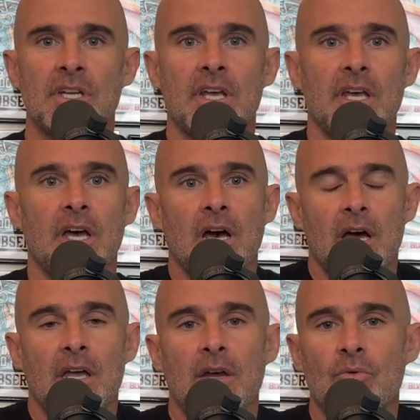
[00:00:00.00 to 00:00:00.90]

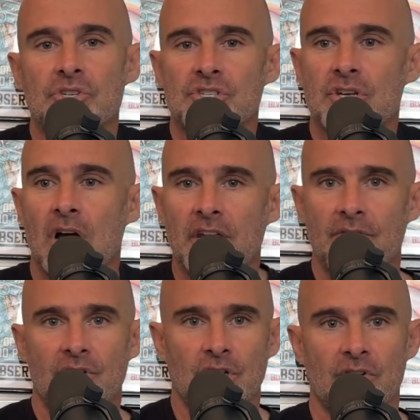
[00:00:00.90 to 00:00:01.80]
it was kind
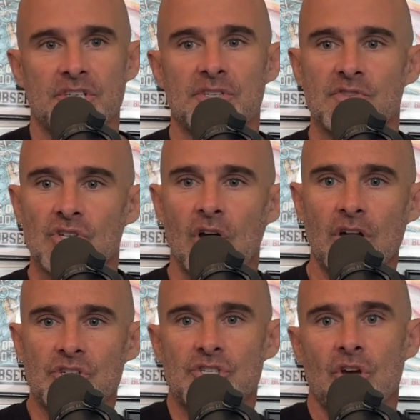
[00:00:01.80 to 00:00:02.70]
of an aggressive song.